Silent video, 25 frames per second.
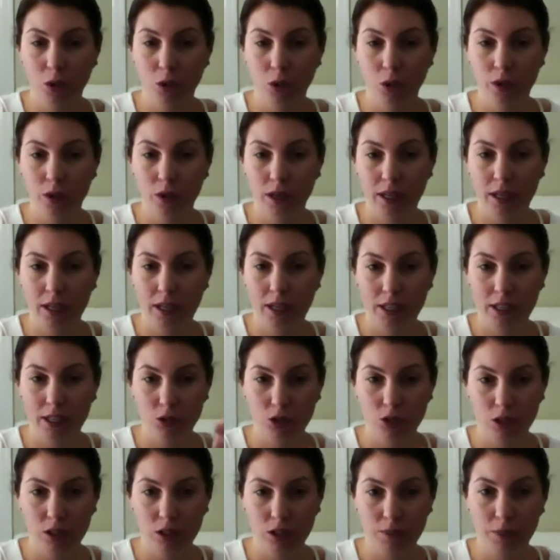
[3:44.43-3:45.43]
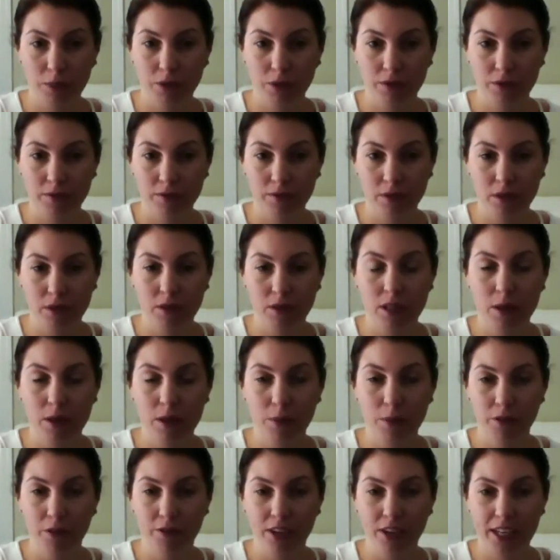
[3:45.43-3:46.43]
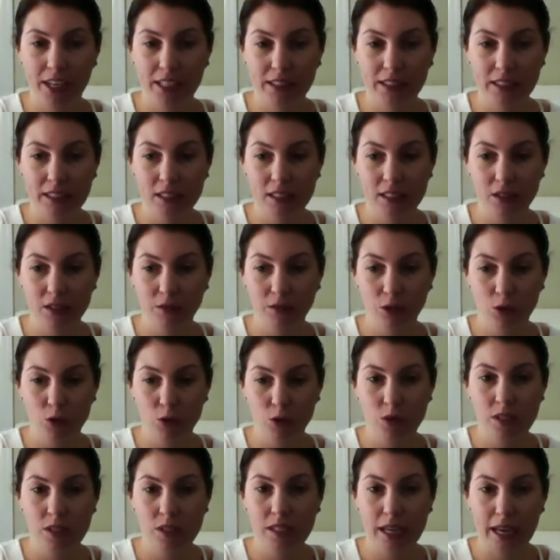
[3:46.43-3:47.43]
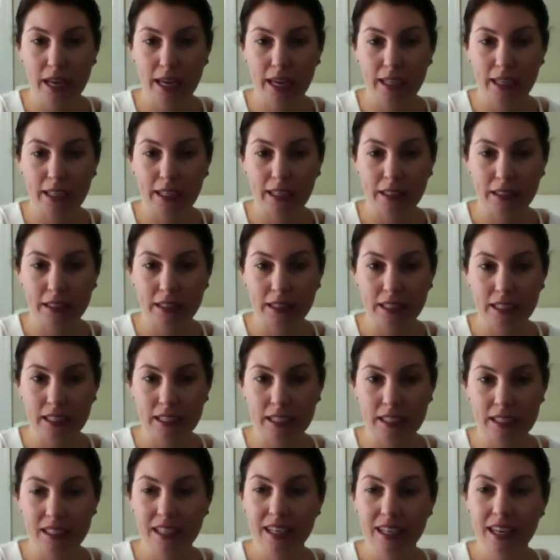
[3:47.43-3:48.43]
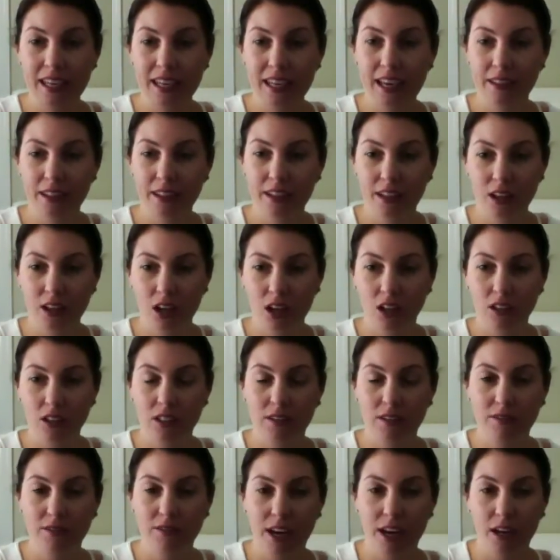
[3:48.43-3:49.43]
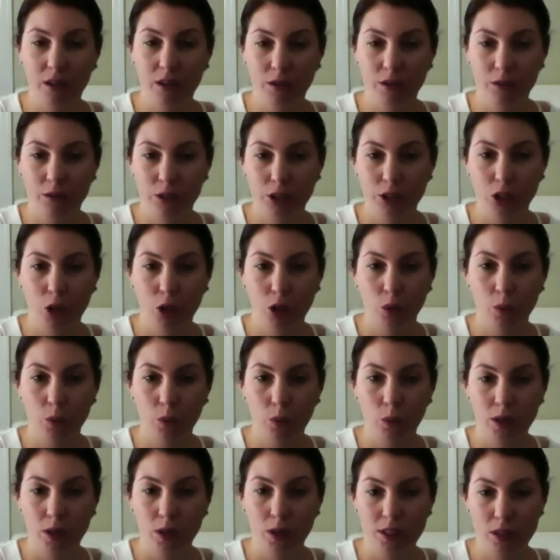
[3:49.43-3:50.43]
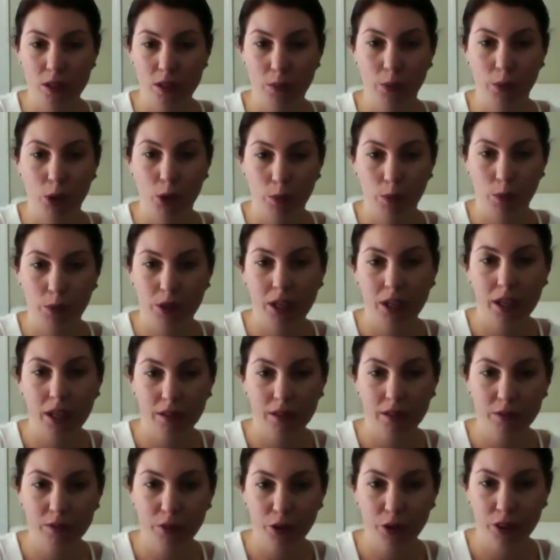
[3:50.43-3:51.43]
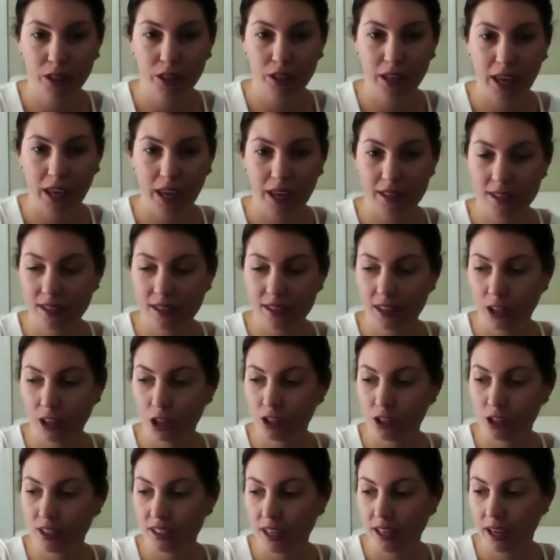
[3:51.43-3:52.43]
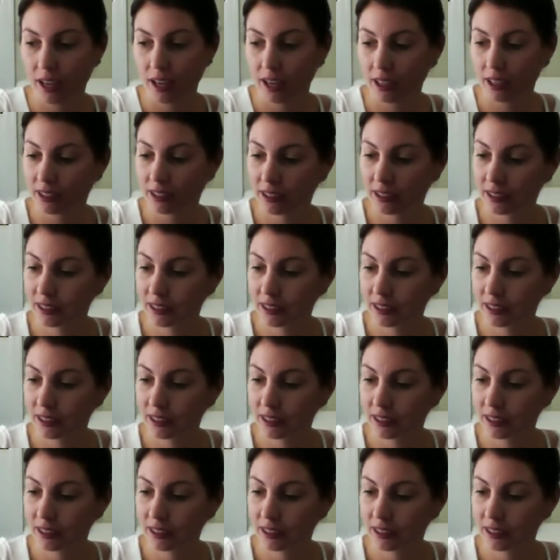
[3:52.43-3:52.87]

I usually they provide a list of who's staying in the lease, and then I'll leave out, what's appropriate for the guests that are staying.